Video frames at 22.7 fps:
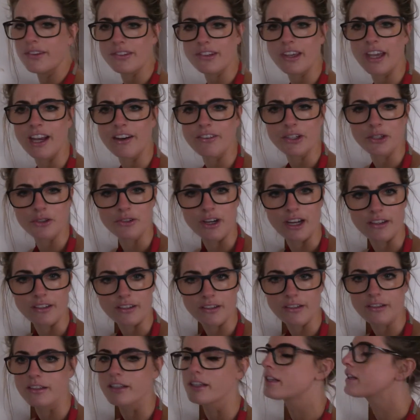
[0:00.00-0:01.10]
scary already,
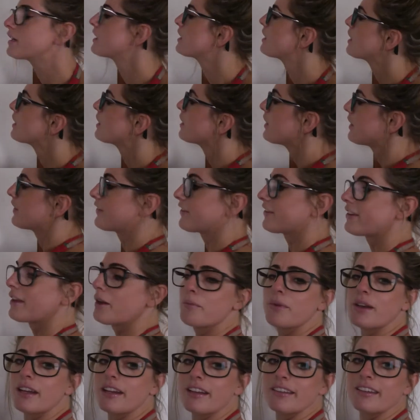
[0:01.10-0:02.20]
doesn't he? So
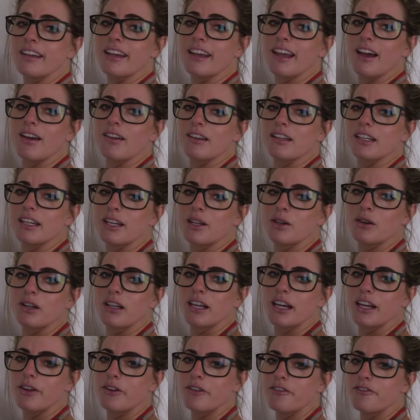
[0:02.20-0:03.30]
then we're going to take our little